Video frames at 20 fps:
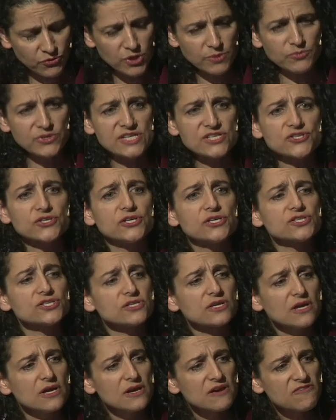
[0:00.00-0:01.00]
performed
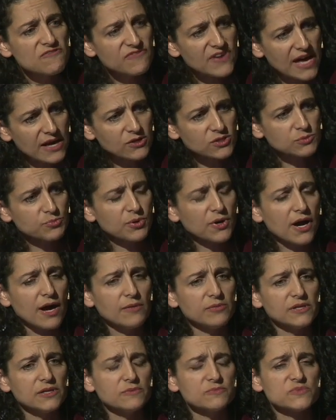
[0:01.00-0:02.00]
research, found
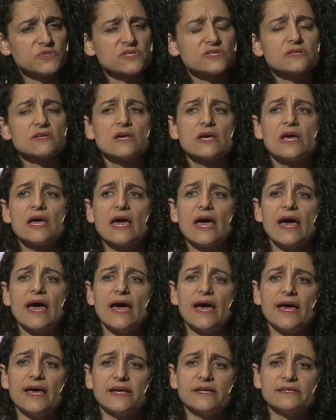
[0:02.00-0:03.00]
problems,
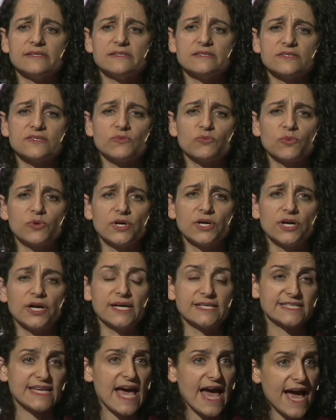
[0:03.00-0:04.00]
and
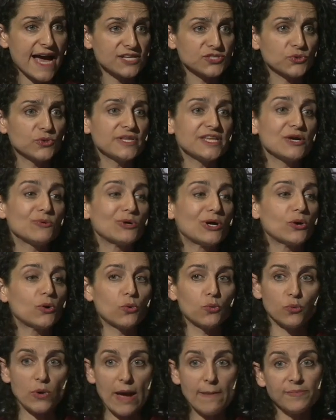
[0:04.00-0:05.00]
were attacked, or there were
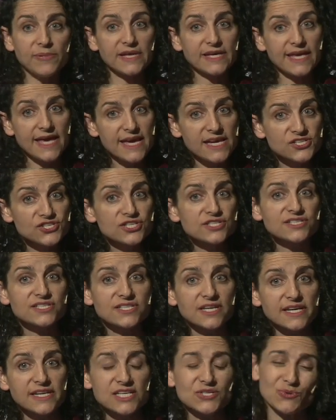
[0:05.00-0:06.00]
replication
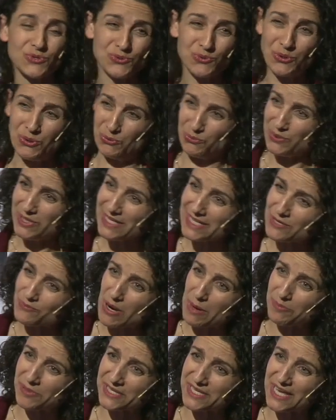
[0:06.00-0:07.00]
studies, which weren't really
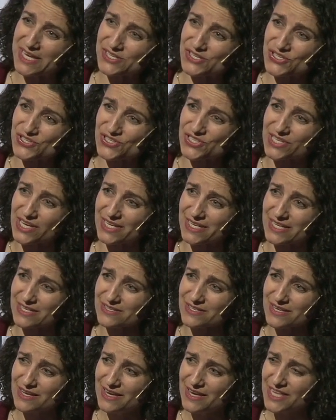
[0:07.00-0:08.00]
replication
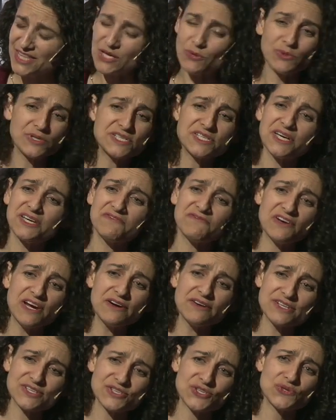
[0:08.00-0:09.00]
studies, that were done
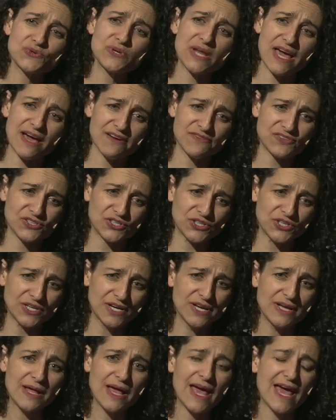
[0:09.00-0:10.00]
very soon
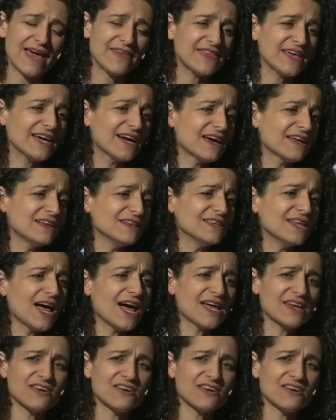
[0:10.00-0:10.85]
after, and they got a